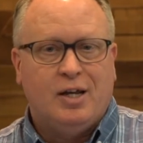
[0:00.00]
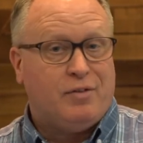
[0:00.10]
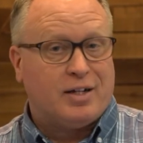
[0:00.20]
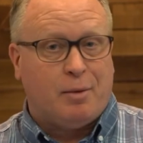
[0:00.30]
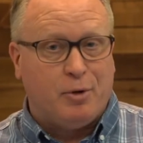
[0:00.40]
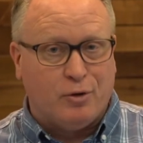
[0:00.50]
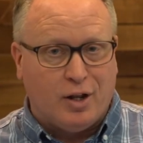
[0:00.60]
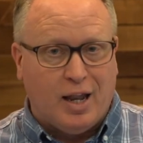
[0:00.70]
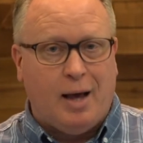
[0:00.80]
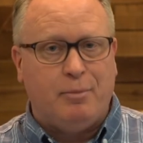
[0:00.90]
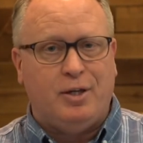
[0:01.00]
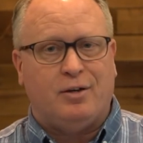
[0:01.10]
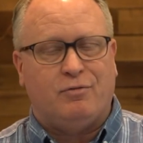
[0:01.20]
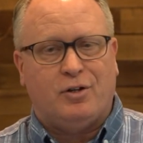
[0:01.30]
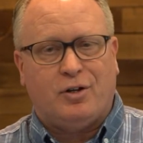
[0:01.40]
In fact, I'm here in the lobby
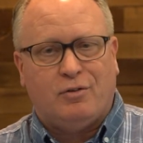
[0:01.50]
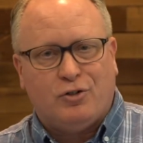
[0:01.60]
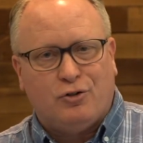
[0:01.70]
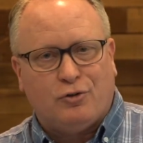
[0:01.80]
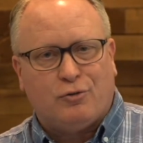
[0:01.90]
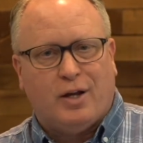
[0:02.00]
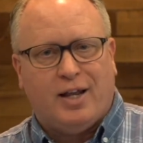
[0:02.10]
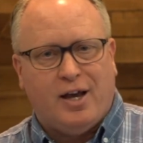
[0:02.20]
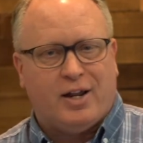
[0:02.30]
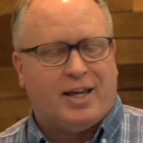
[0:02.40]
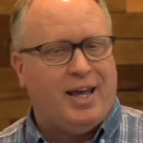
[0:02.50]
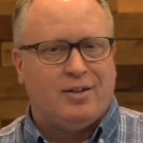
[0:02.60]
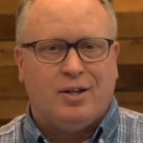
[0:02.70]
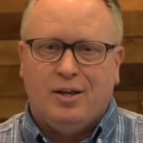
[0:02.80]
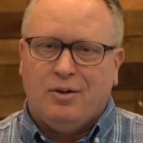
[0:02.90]
of the church right now, and I
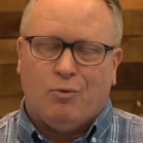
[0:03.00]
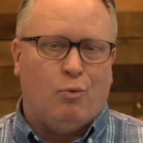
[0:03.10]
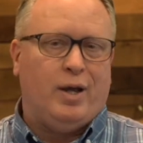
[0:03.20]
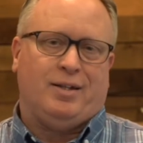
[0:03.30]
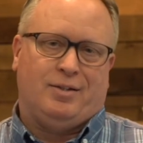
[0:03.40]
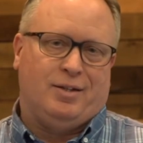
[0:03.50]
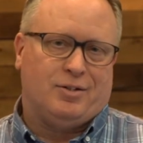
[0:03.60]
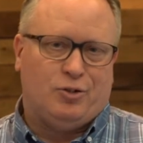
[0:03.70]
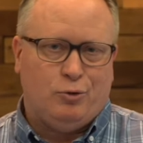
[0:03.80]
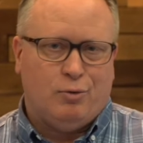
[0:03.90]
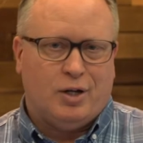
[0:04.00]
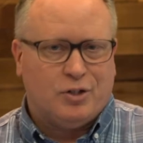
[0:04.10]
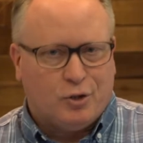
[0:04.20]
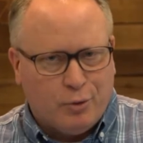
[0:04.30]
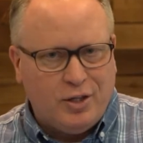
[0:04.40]
can't wait to
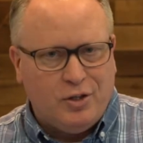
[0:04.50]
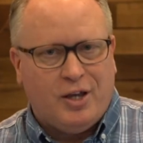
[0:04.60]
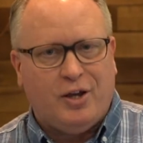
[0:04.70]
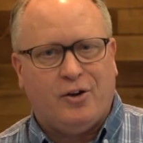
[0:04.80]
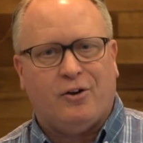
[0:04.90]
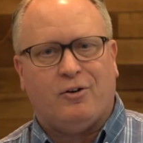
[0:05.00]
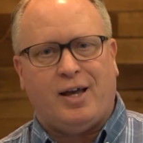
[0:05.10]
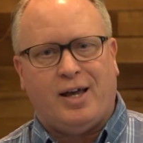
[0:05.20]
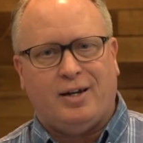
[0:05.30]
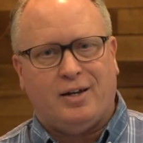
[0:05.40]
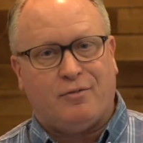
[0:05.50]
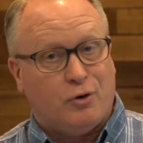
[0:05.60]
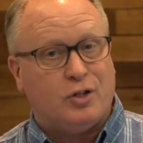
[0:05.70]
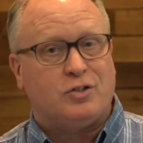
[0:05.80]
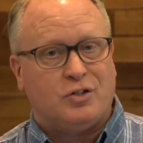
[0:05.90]
greet you here and
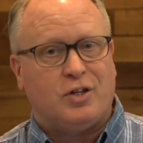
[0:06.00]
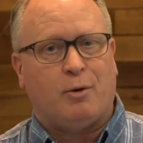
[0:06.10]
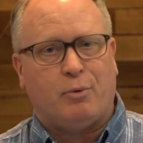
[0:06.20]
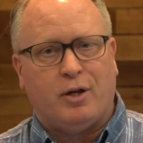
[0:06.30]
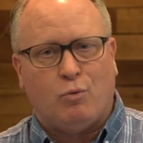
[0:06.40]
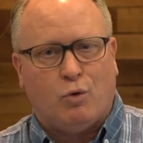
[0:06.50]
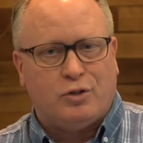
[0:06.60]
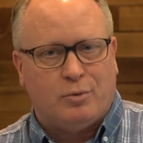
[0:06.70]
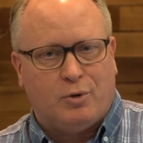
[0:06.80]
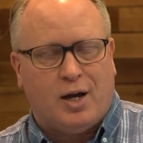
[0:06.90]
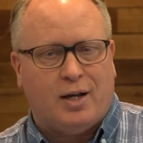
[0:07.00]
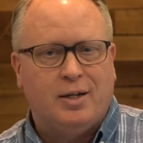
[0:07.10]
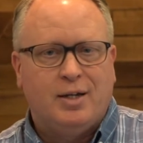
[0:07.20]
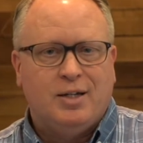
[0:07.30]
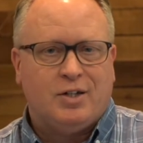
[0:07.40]
for us to celebrate and worship God
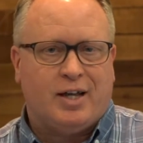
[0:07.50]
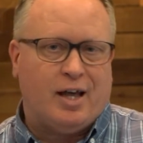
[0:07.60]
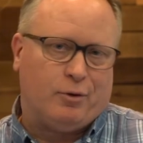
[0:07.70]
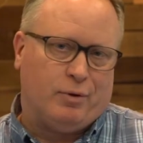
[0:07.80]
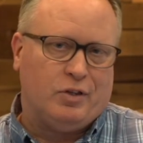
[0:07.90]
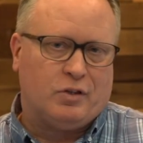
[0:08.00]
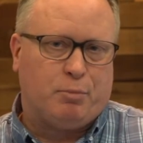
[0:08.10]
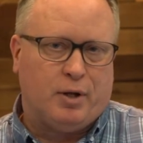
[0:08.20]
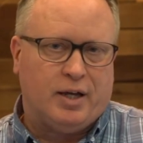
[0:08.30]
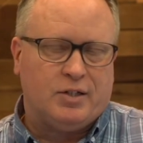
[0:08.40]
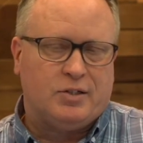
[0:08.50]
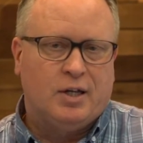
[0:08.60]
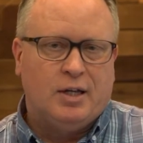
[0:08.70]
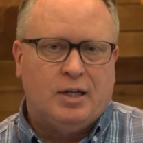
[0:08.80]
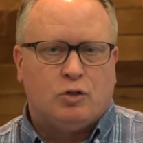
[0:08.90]
together in this place.
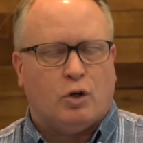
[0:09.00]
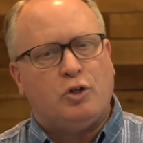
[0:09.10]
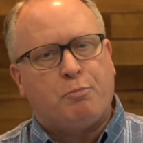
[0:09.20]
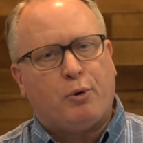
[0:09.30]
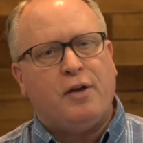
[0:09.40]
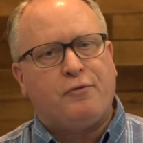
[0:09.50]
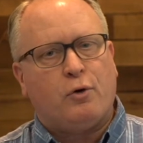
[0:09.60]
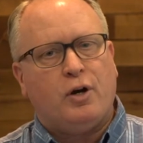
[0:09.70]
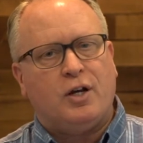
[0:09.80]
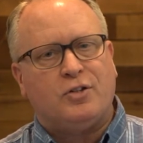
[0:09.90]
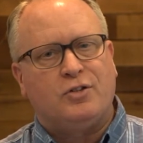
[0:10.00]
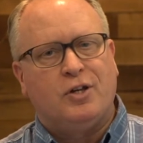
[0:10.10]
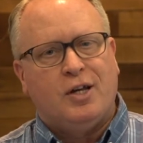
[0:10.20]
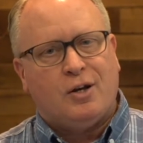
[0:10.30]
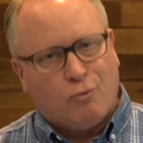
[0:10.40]
So as you pray for us,
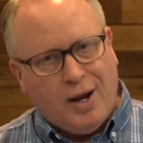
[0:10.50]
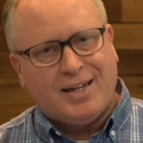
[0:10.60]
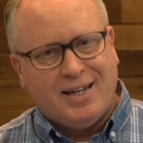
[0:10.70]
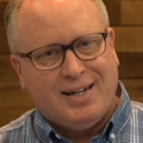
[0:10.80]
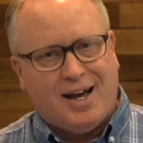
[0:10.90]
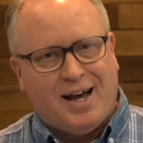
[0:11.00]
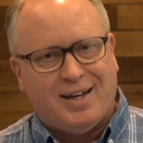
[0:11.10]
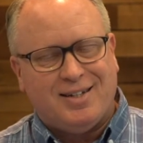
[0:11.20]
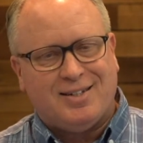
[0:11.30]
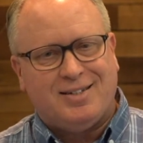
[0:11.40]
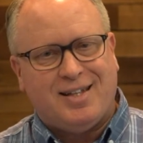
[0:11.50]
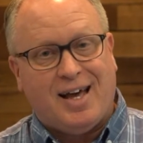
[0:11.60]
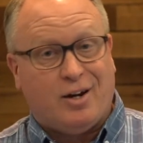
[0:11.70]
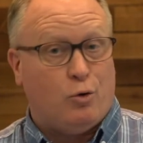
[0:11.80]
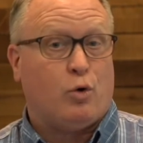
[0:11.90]
recognize
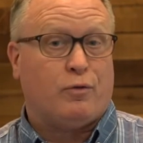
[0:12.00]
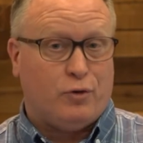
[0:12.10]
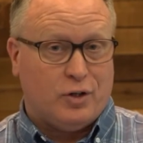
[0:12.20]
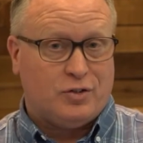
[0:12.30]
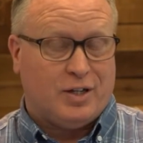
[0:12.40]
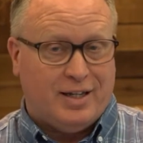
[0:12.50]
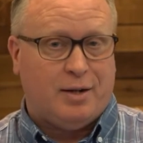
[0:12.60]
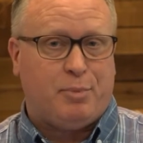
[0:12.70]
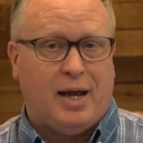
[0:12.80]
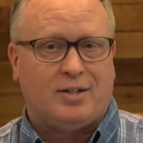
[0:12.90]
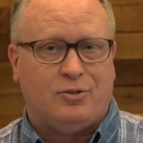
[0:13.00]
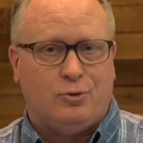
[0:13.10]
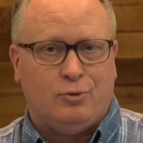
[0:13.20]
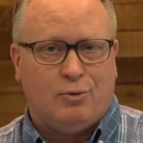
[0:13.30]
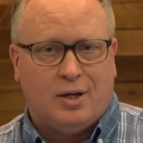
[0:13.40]
that in order for us to get back
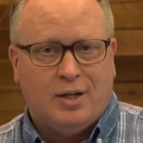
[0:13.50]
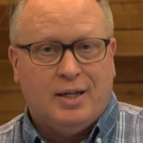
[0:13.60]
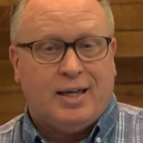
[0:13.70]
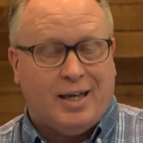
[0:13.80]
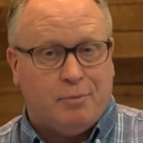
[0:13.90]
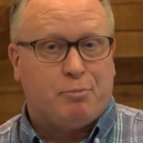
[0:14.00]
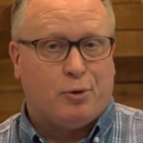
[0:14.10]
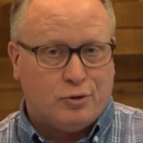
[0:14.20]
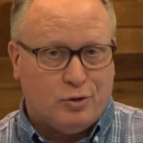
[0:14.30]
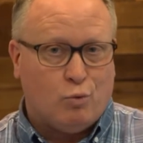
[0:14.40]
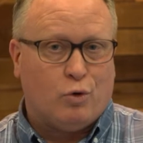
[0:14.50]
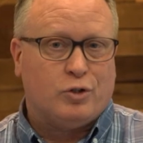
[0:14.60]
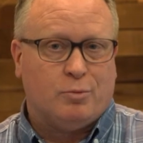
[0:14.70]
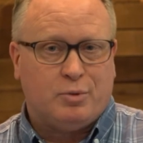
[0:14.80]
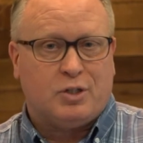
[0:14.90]
to in-person
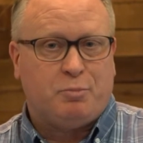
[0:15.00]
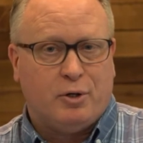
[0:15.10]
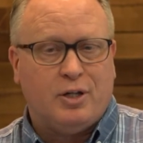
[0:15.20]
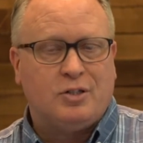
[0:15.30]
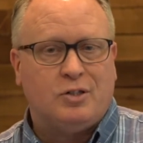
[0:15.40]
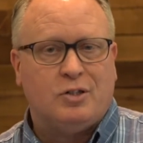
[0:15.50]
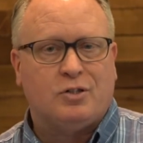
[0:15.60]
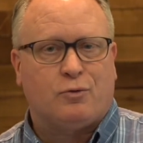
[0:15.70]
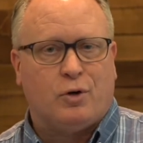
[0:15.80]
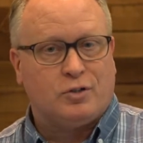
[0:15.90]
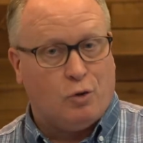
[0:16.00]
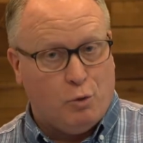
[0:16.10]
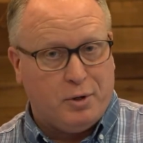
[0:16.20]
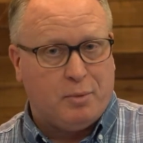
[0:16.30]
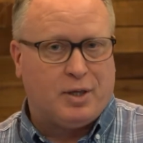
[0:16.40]
worship experiences, for us to
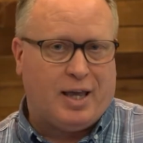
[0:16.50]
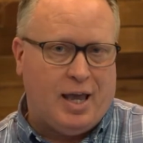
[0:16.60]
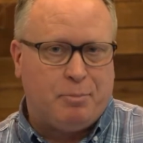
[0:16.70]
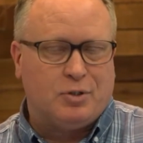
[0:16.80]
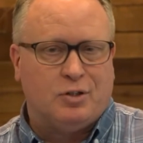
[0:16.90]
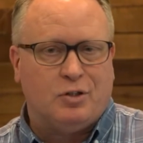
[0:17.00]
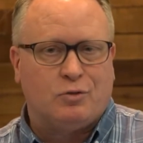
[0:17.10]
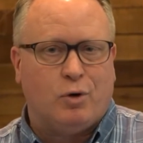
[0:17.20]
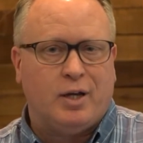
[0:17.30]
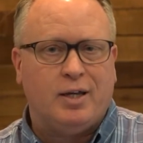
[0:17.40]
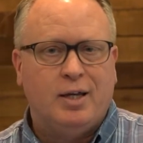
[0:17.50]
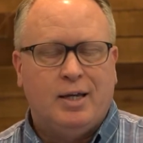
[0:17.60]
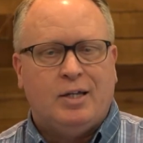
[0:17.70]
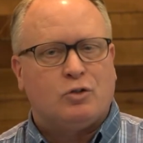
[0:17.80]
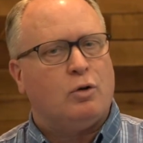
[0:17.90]
open up the campus in this way,
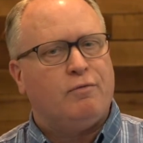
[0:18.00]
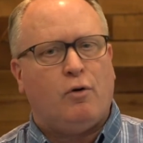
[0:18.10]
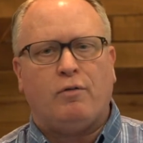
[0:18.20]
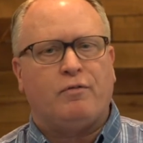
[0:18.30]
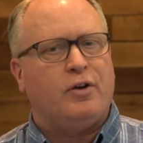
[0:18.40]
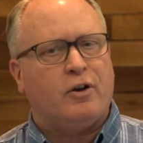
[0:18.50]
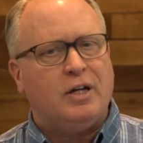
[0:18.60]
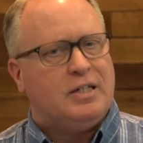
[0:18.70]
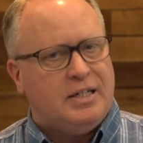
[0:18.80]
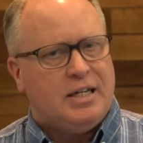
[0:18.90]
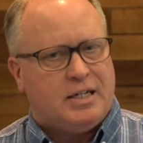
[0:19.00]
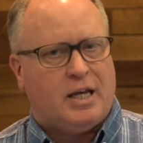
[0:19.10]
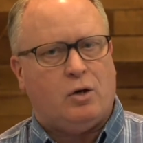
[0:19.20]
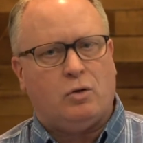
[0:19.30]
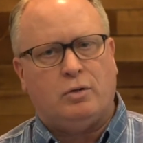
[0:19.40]
it's going to involve a very
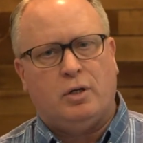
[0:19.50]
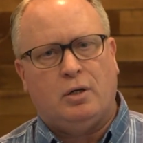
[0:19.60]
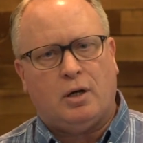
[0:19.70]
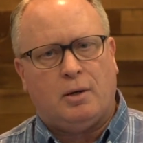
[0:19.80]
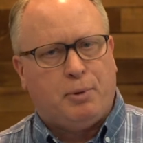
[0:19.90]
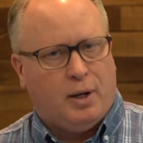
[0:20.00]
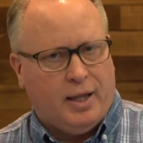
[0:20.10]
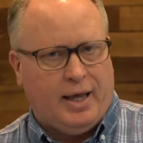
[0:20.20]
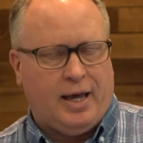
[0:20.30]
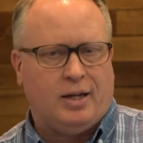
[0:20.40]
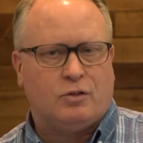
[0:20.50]
detailed plan.